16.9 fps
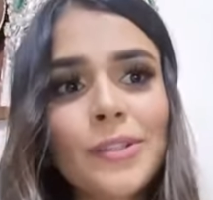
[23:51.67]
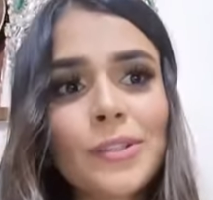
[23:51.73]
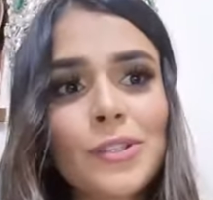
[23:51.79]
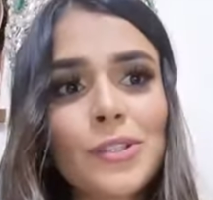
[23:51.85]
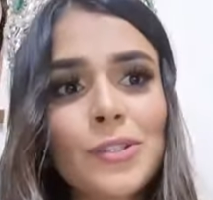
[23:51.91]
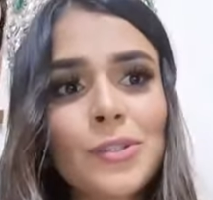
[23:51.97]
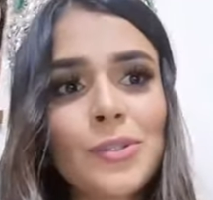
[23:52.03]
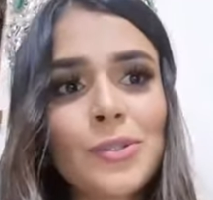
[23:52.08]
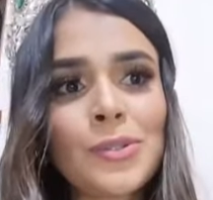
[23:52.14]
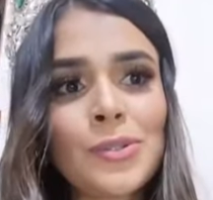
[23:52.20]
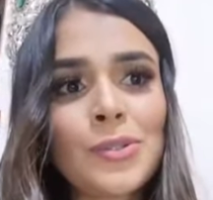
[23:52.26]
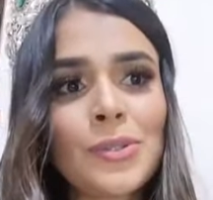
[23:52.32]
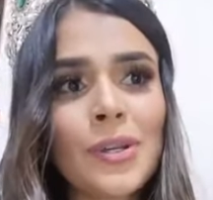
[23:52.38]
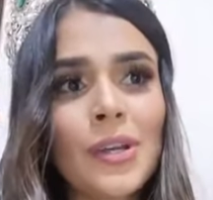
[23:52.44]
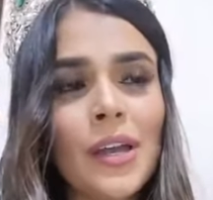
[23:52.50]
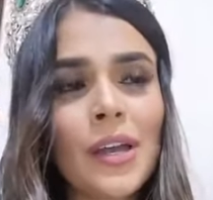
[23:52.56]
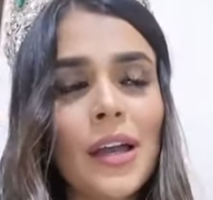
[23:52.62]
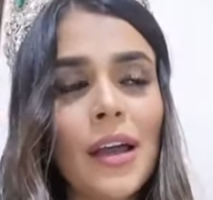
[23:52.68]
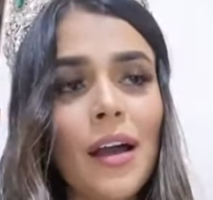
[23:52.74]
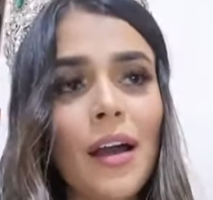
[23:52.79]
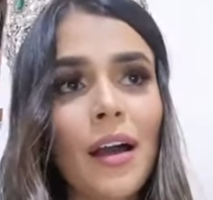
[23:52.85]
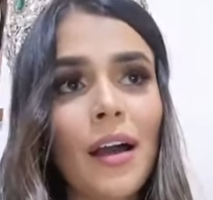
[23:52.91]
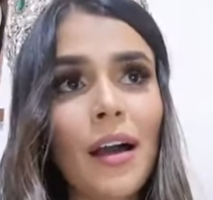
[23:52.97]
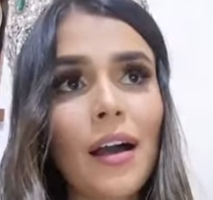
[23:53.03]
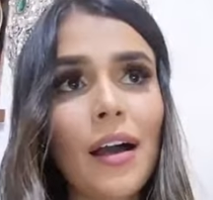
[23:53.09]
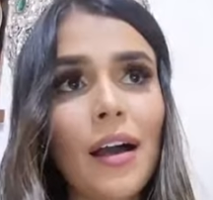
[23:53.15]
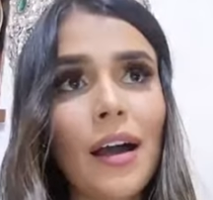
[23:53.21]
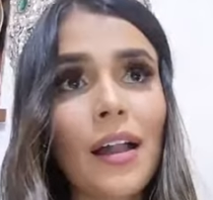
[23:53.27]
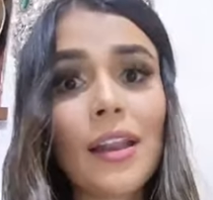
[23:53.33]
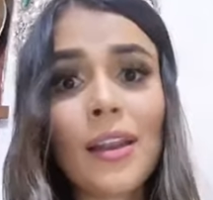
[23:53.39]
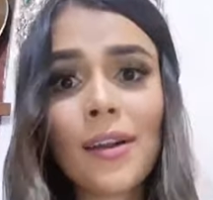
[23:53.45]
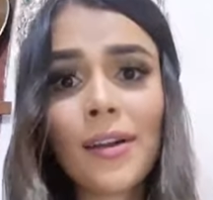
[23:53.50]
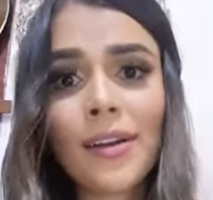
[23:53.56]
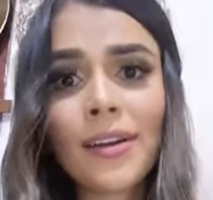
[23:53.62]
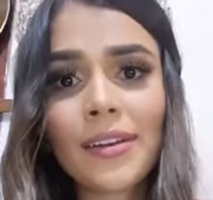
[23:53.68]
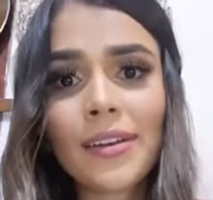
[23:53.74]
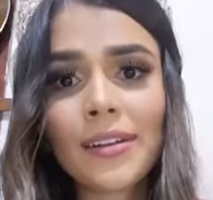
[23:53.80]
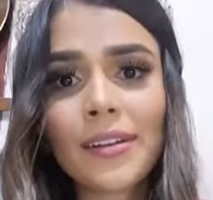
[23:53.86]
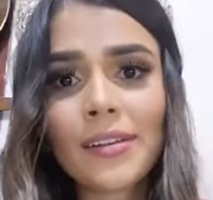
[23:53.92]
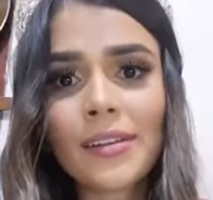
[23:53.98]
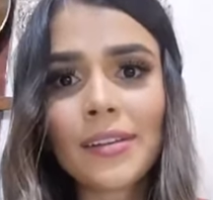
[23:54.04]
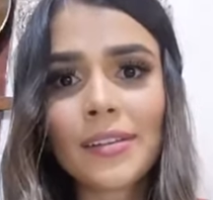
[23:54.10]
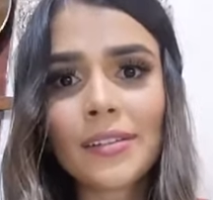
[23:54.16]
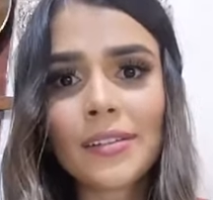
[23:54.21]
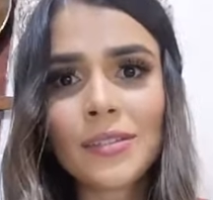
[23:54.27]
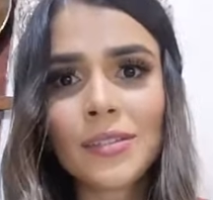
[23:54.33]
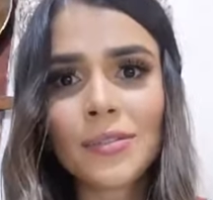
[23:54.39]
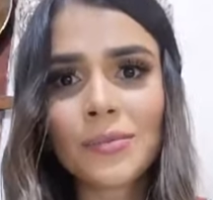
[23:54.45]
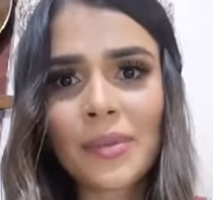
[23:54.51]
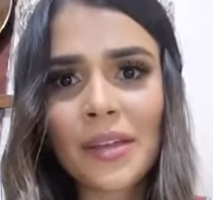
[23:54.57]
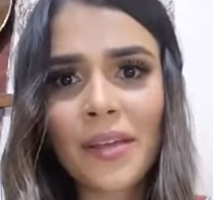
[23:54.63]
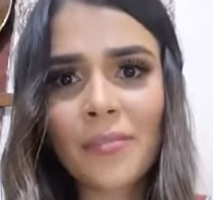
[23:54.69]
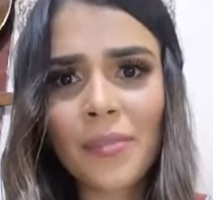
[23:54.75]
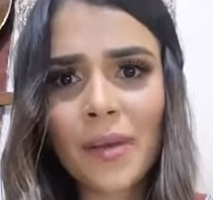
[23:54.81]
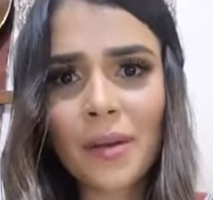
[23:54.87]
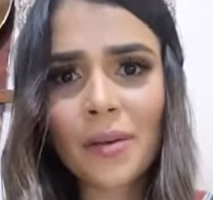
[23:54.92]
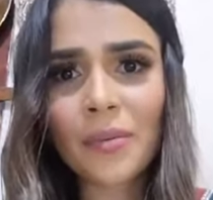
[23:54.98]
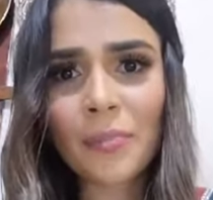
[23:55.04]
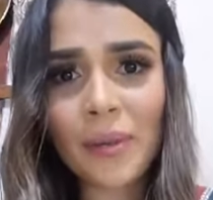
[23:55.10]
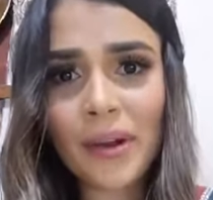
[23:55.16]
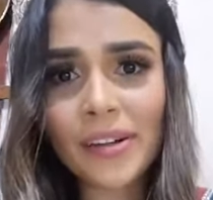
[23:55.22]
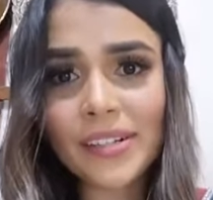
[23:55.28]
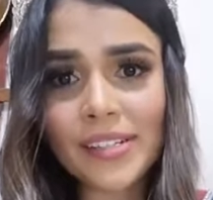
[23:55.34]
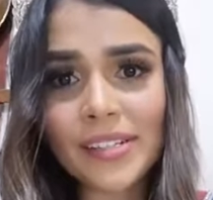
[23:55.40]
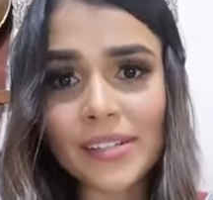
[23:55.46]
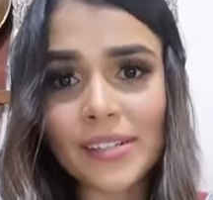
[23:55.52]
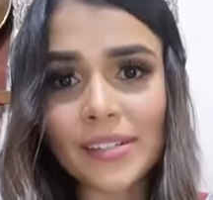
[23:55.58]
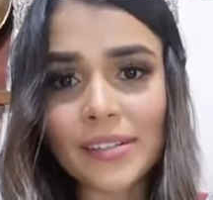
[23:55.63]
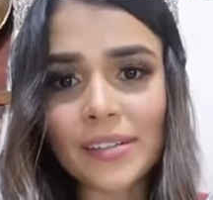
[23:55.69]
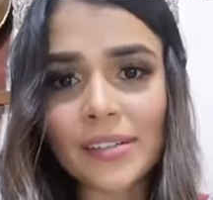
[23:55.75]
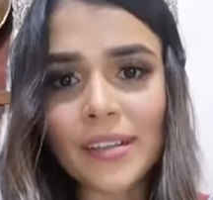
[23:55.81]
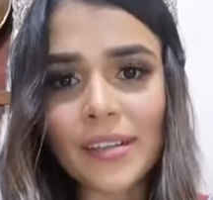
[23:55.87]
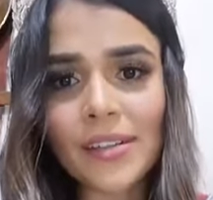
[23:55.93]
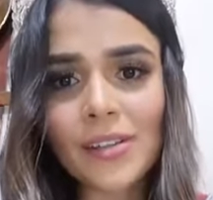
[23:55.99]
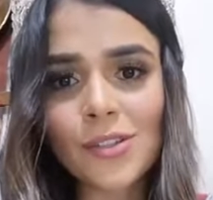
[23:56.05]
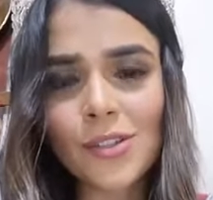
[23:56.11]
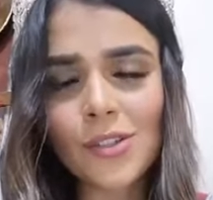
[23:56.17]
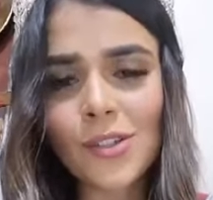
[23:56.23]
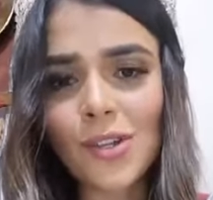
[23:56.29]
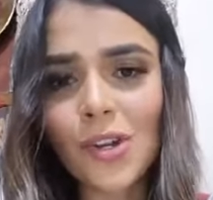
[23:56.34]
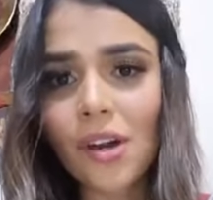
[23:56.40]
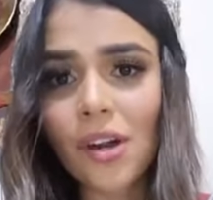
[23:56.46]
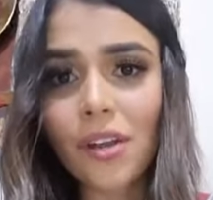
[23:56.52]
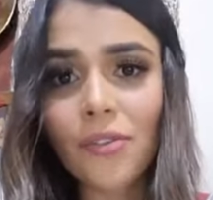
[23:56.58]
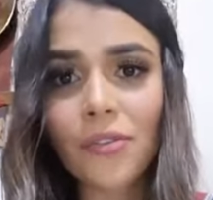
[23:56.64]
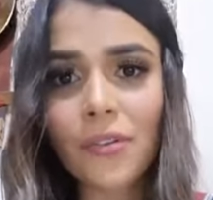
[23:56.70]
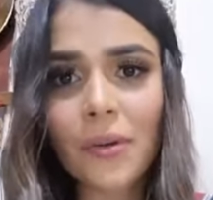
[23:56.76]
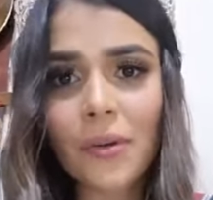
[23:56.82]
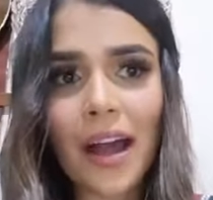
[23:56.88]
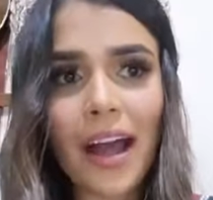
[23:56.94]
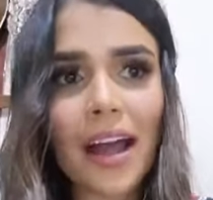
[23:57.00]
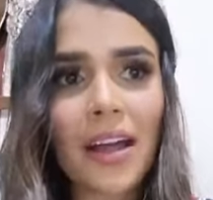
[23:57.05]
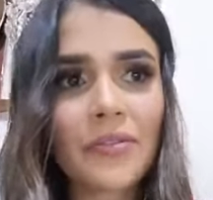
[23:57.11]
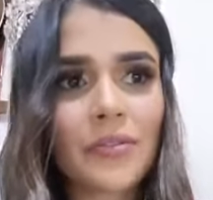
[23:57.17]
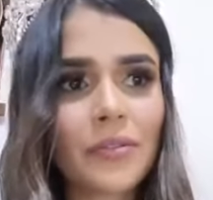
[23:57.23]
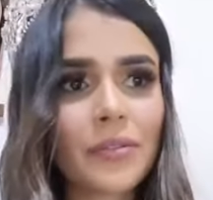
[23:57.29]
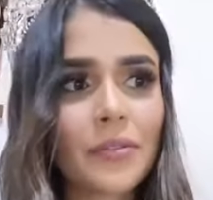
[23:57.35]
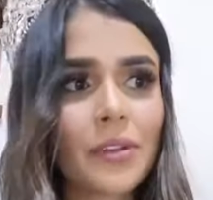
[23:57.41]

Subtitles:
to learn to be a better person. So if you have